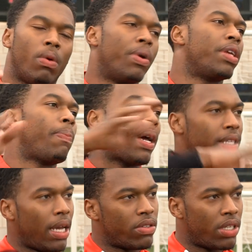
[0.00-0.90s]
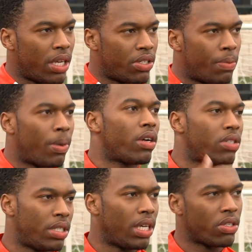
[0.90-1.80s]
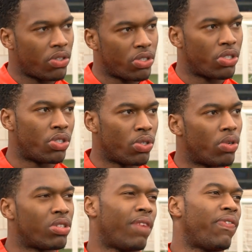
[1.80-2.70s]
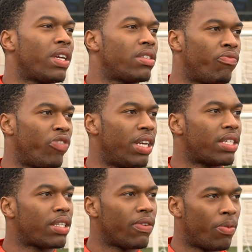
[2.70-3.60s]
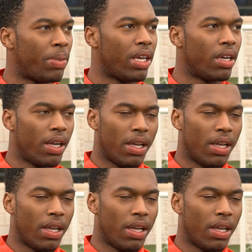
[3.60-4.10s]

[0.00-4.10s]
where you pass it out to the edge of the box and you take a touch and shoot, because I think it's unrealistic for me.